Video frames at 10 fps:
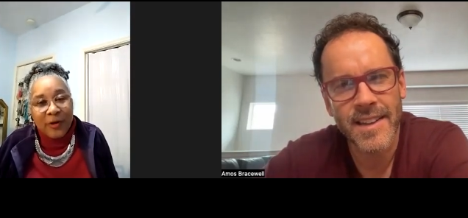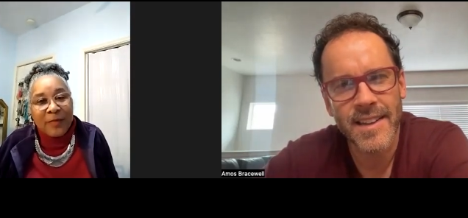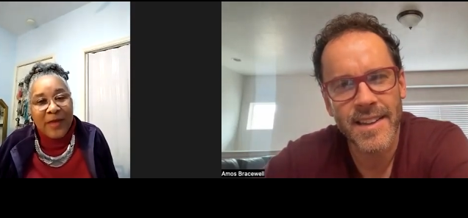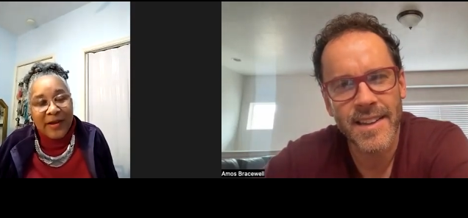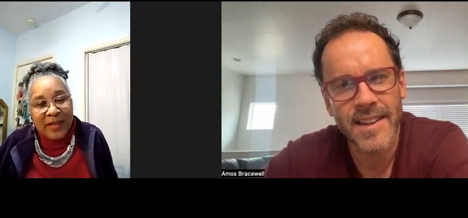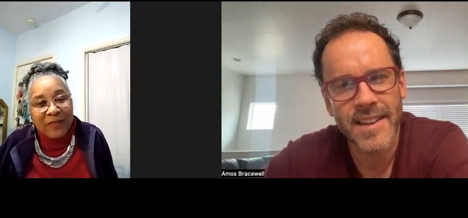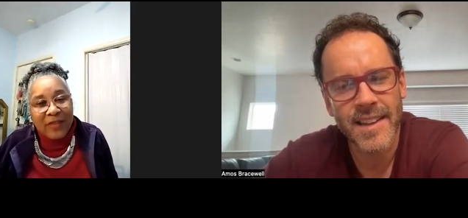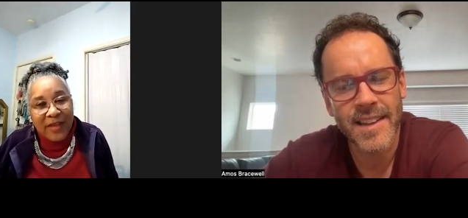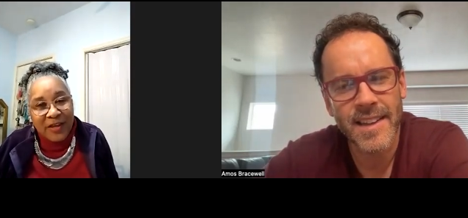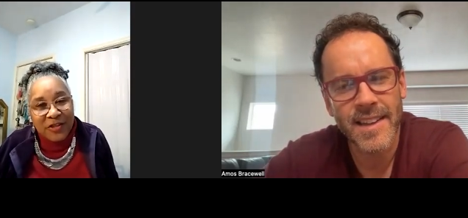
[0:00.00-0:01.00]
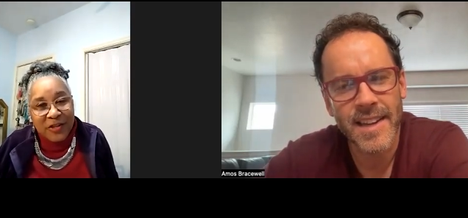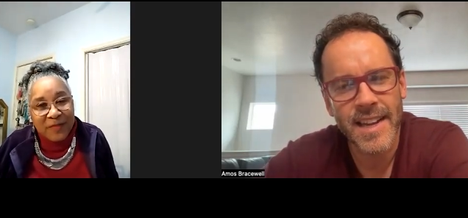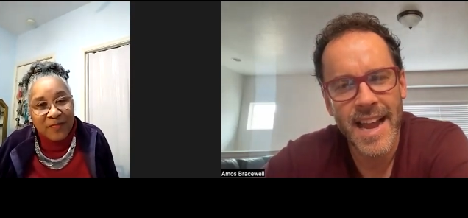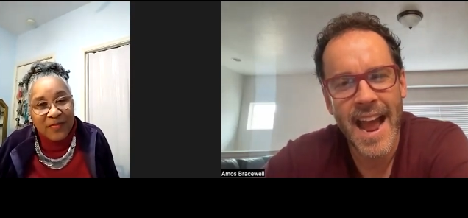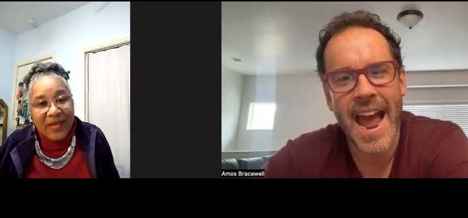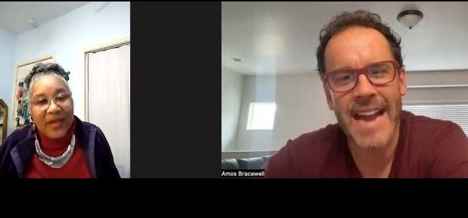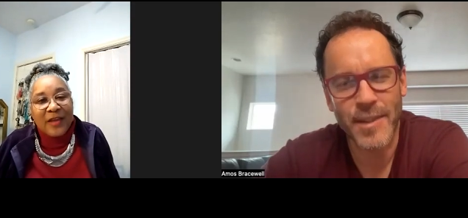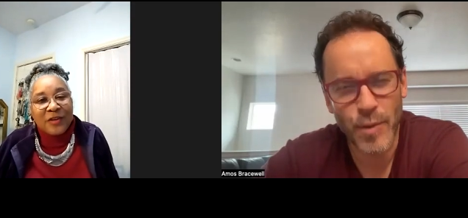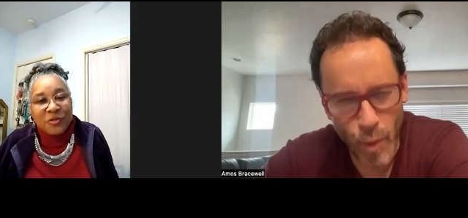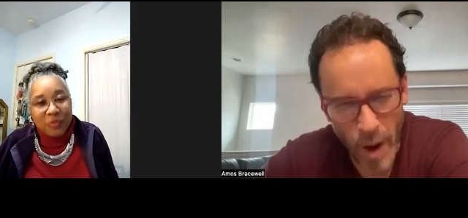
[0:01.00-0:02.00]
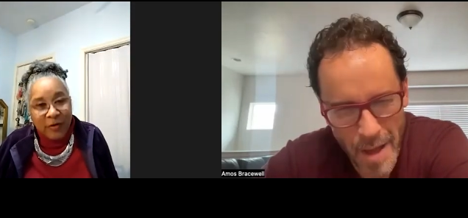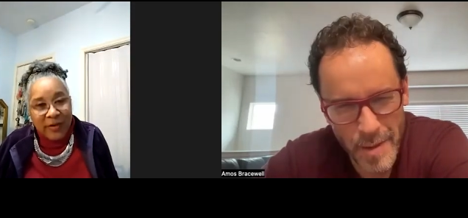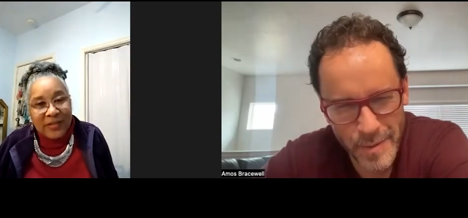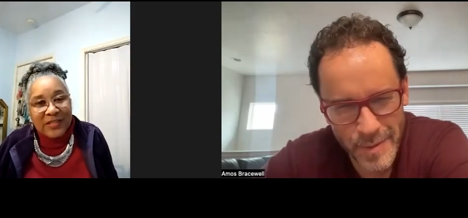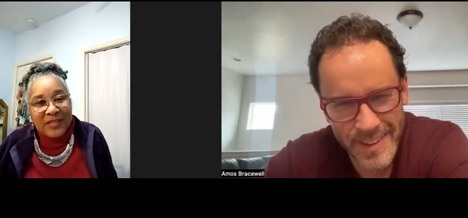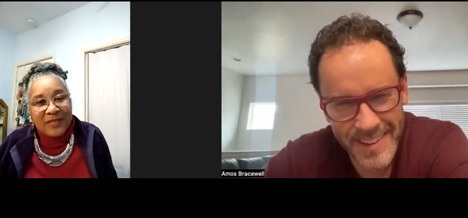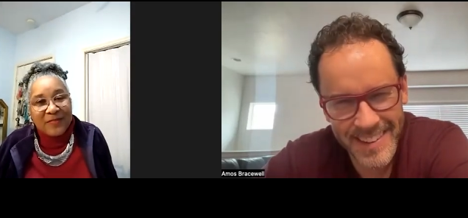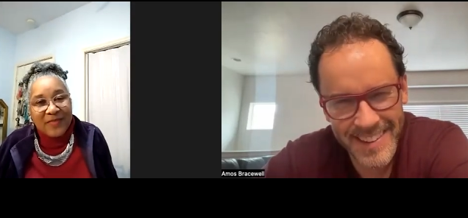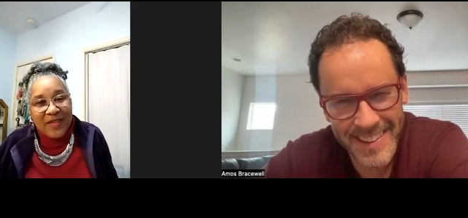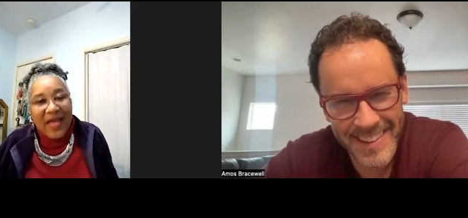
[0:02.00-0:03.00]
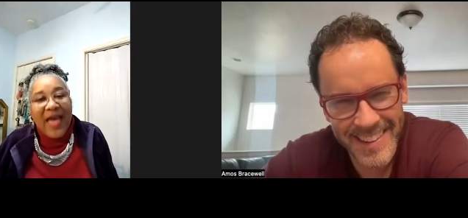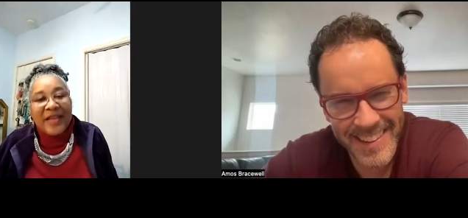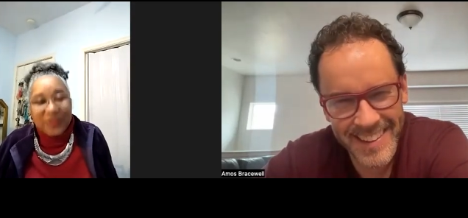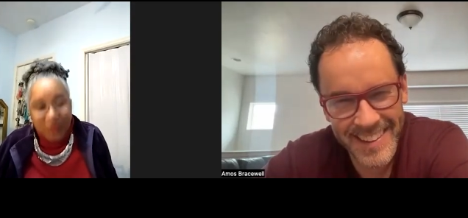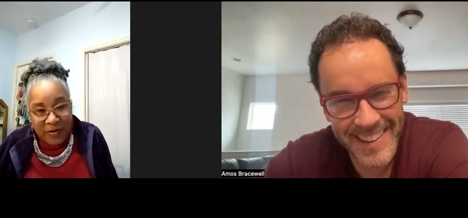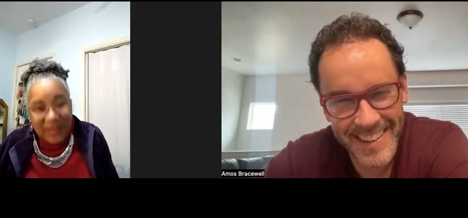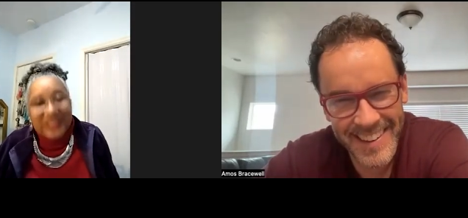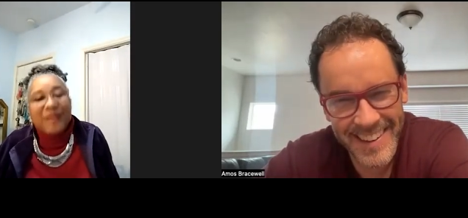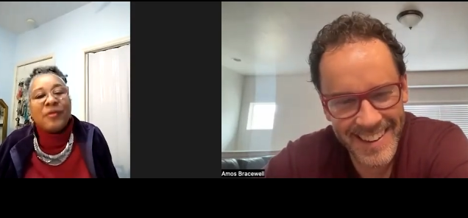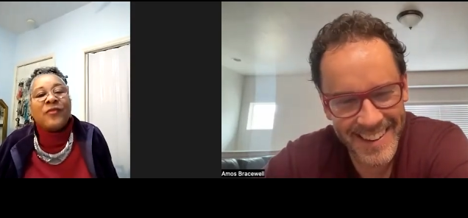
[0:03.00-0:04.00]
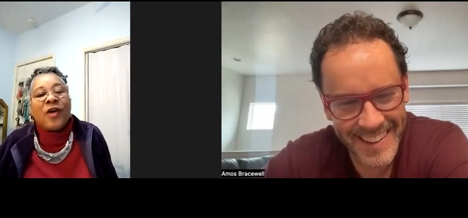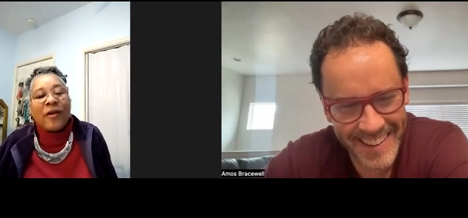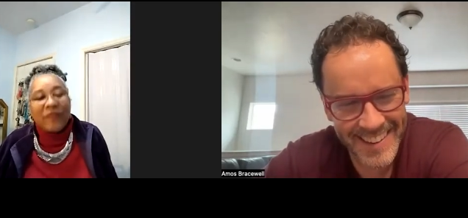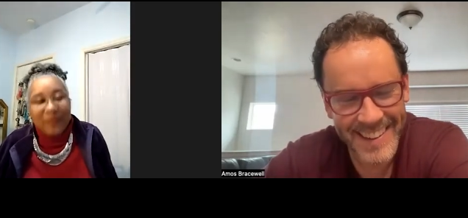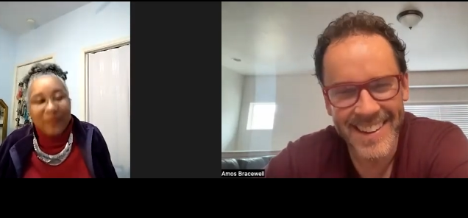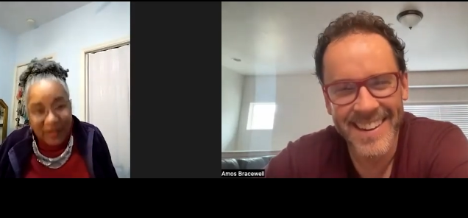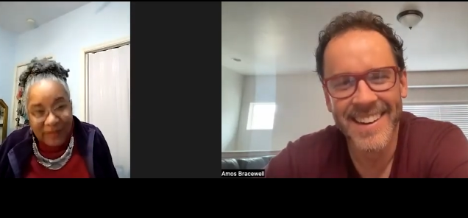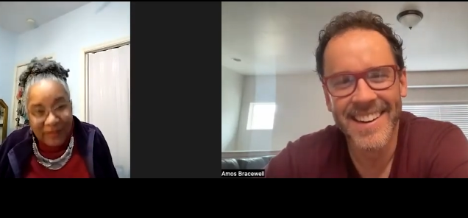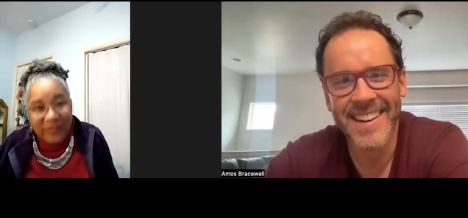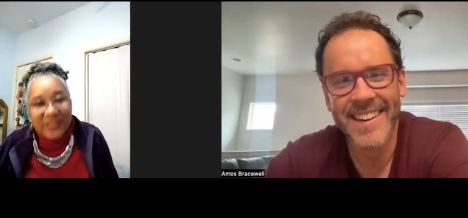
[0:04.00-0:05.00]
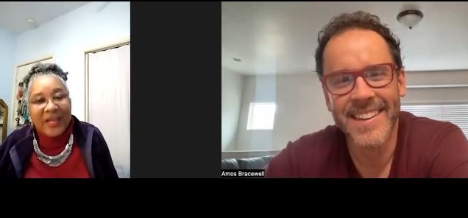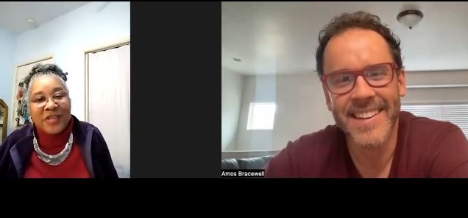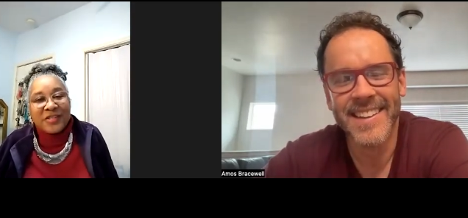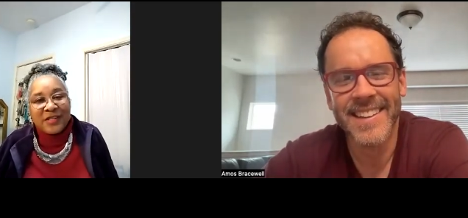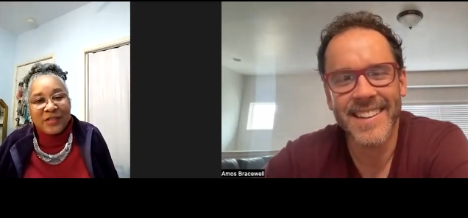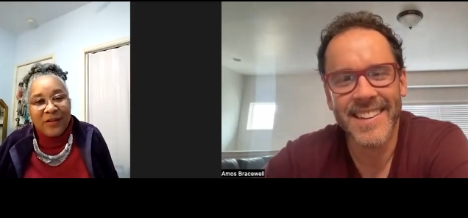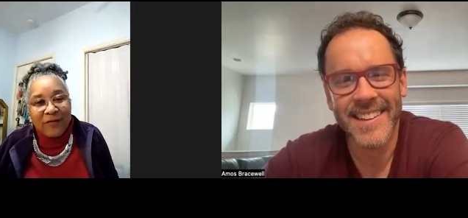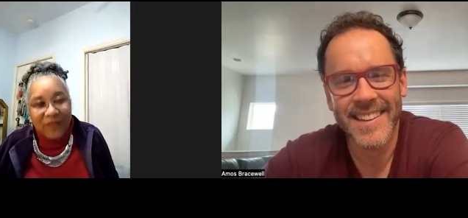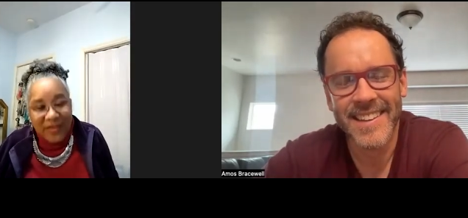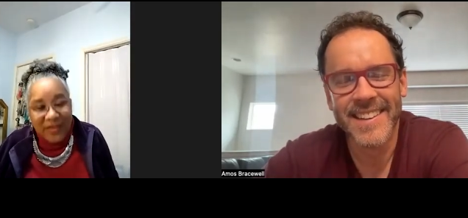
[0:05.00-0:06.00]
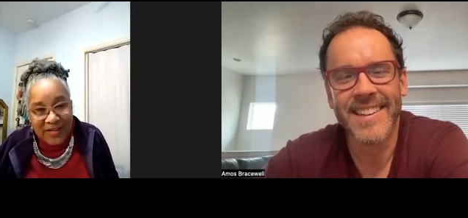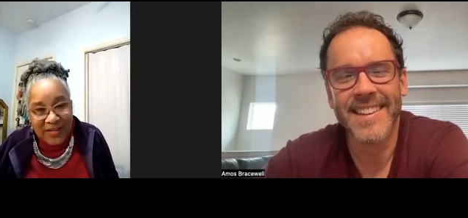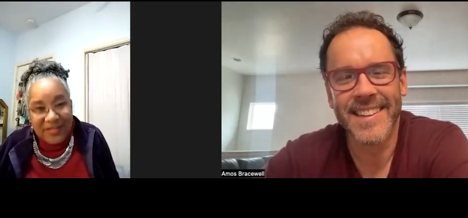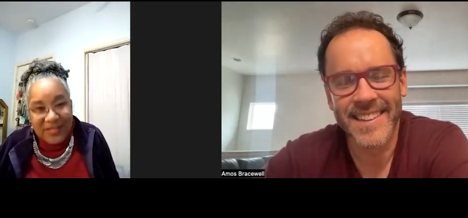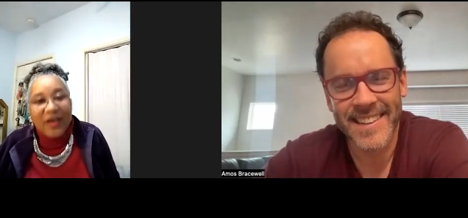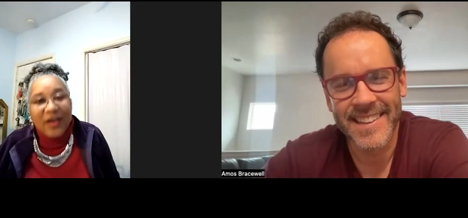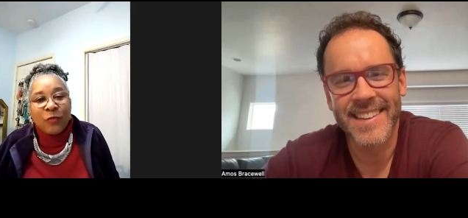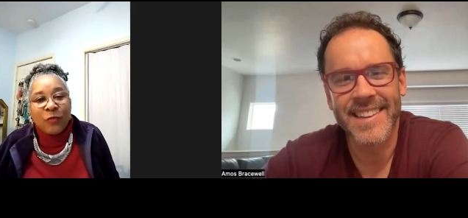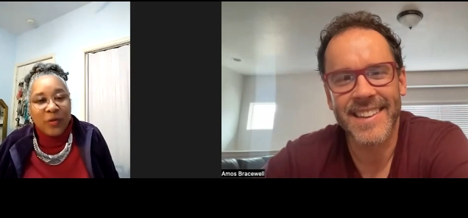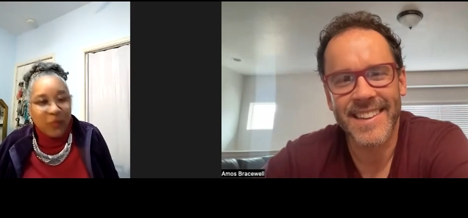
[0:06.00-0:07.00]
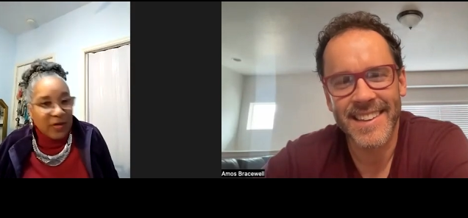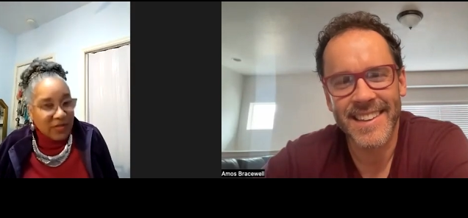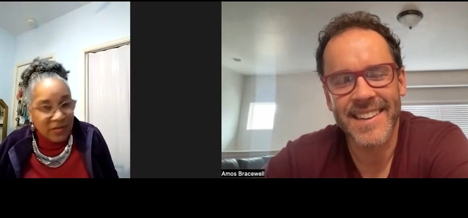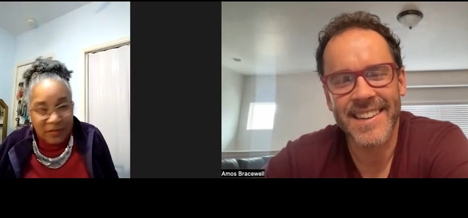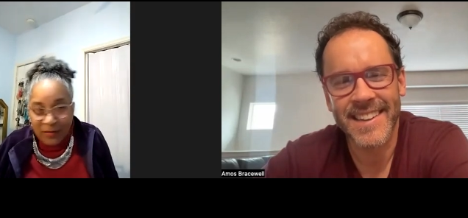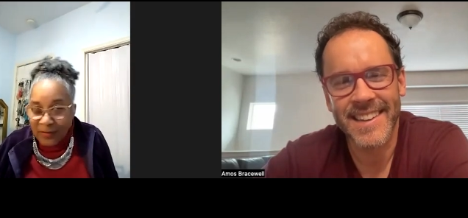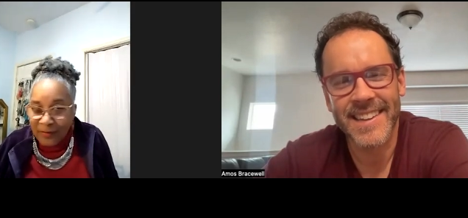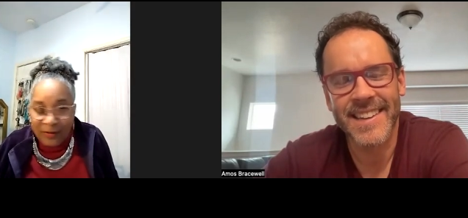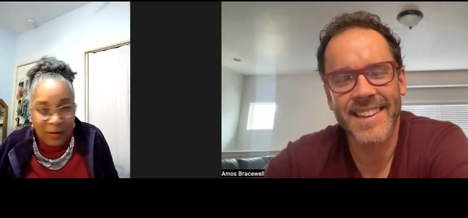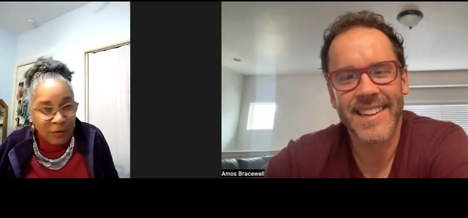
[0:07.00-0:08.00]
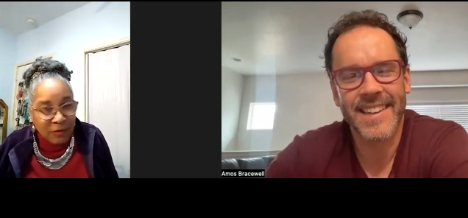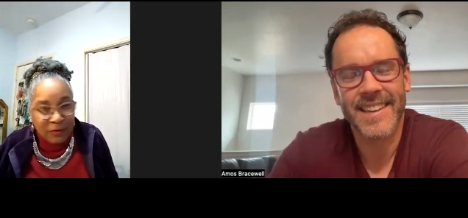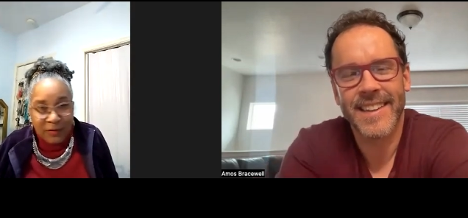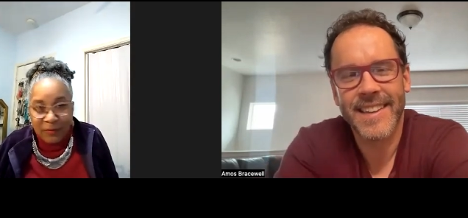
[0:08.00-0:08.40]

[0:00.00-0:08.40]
Speaker 1: about aviation. At during, during some of our familiarization visits, we went to the local